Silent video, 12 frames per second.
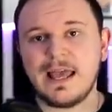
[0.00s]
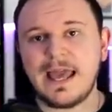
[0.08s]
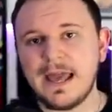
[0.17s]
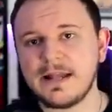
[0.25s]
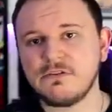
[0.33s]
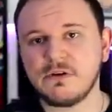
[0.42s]

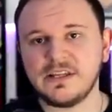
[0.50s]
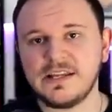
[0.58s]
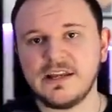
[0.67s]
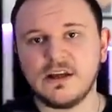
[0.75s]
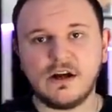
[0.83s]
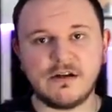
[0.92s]

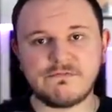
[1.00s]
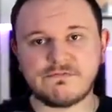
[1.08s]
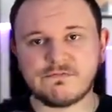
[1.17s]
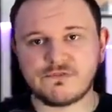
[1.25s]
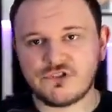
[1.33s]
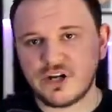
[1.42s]
annually of
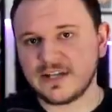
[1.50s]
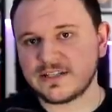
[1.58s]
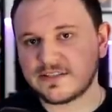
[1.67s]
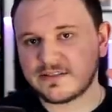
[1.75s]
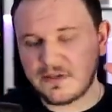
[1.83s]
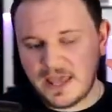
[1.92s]
just